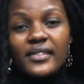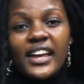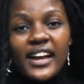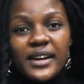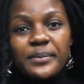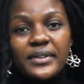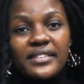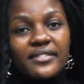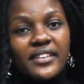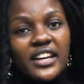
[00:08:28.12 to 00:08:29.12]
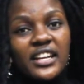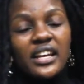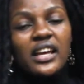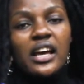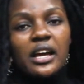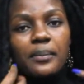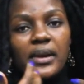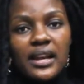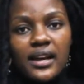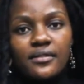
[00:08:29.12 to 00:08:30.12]
amplified my
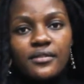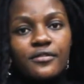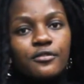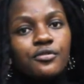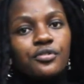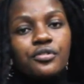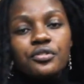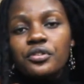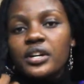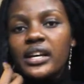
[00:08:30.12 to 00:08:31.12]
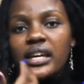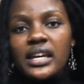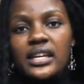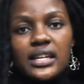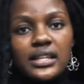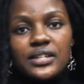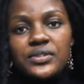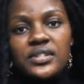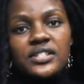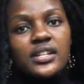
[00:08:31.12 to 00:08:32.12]
love for you know Kenyan
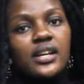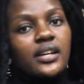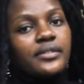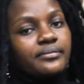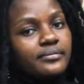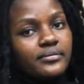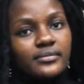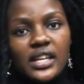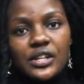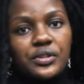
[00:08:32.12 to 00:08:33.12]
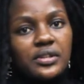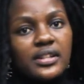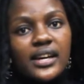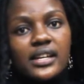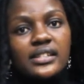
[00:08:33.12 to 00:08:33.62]
literature and all that.